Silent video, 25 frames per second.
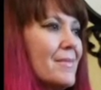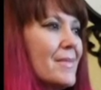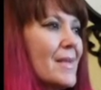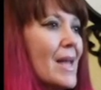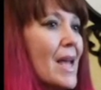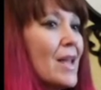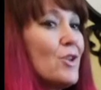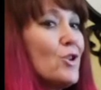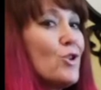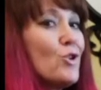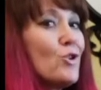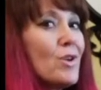
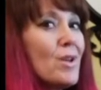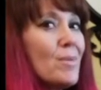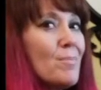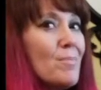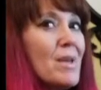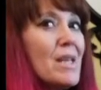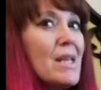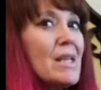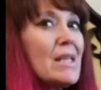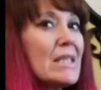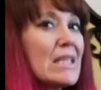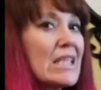And you can
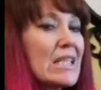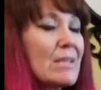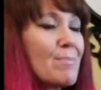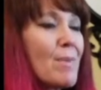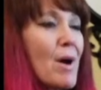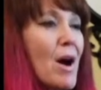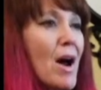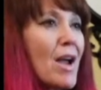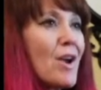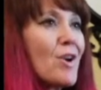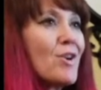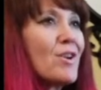be
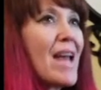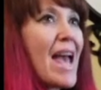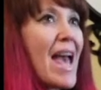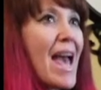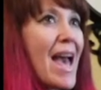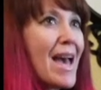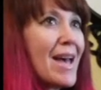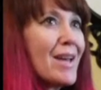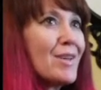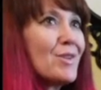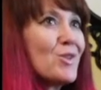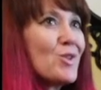inspired
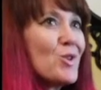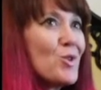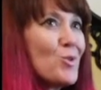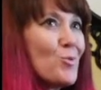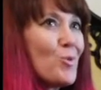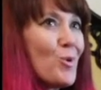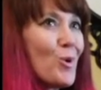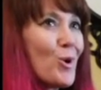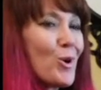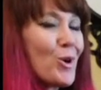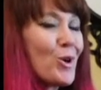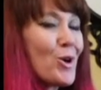as you
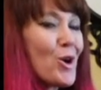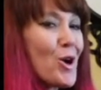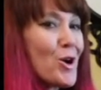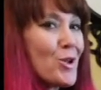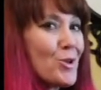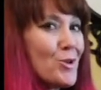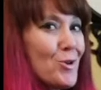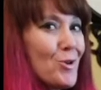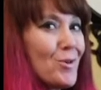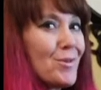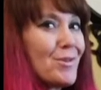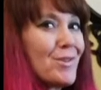work
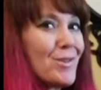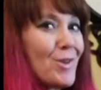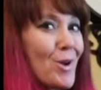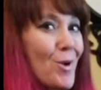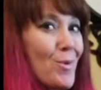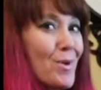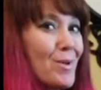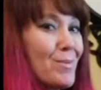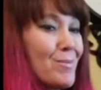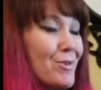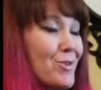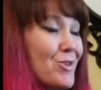on your
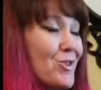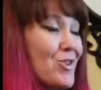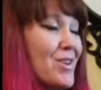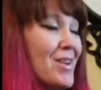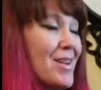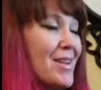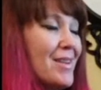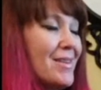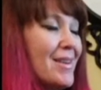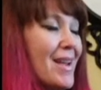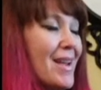sewing machine.